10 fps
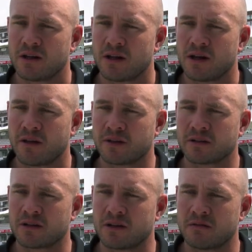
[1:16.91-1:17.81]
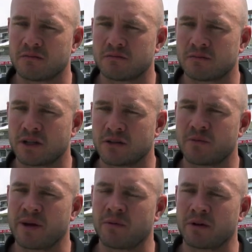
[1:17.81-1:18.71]
Uh, I think to you know to
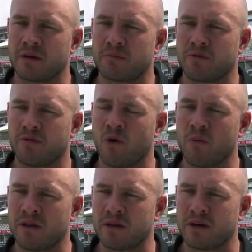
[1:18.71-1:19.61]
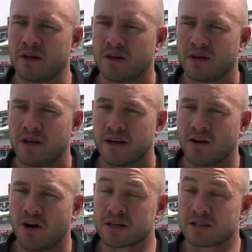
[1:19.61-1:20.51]
be able to perform at the at
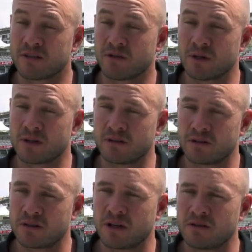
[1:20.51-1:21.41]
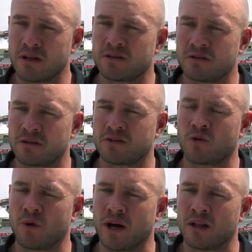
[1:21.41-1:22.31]
the highest level and you know and to
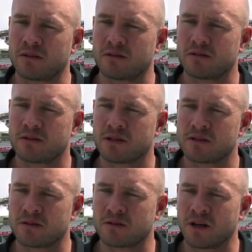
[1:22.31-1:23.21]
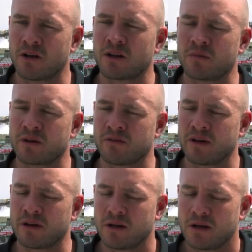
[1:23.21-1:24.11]
do well is a you know a little bit of a